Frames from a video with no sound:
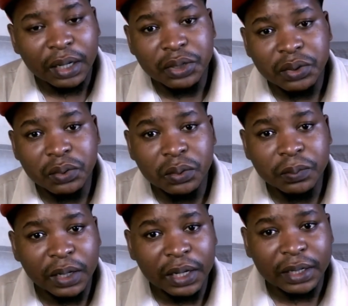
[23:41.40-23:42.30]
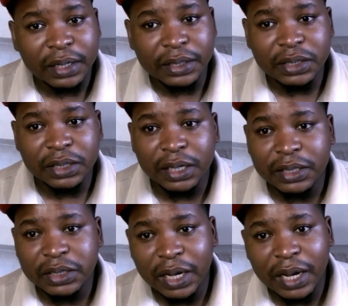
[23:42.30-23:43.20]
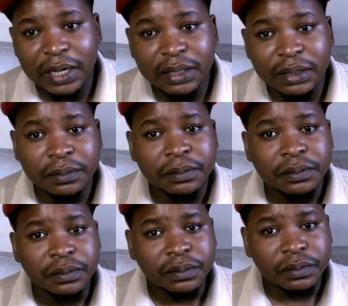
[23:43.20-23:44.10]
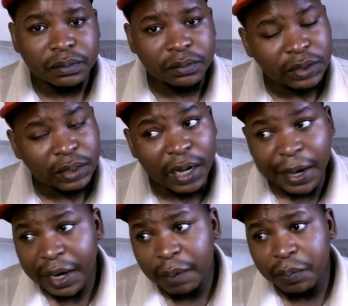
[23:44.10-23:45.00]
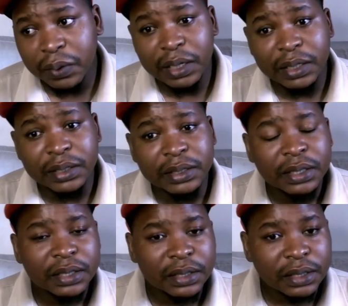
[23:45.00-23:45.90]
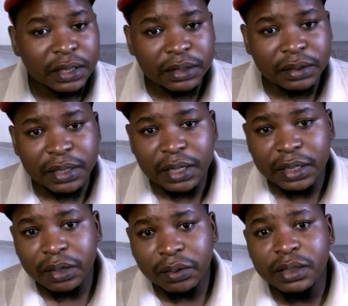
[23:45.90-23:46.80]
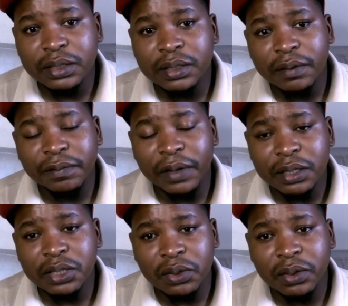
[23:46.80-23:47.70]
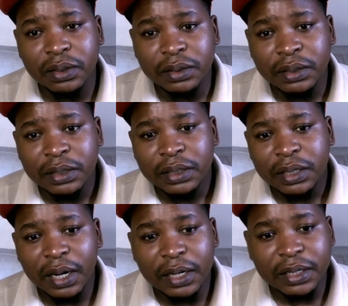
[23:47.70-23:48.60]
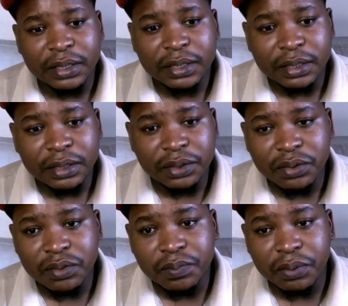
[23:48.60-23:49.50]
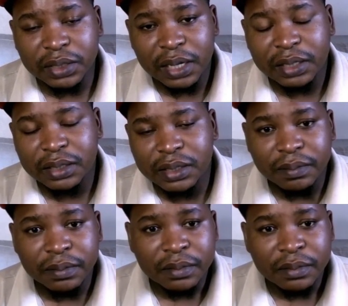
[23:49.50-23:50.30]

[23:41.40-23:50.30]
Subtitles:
Cuba, Russia, China, the Arab world. He had a very strong alliances to protect him,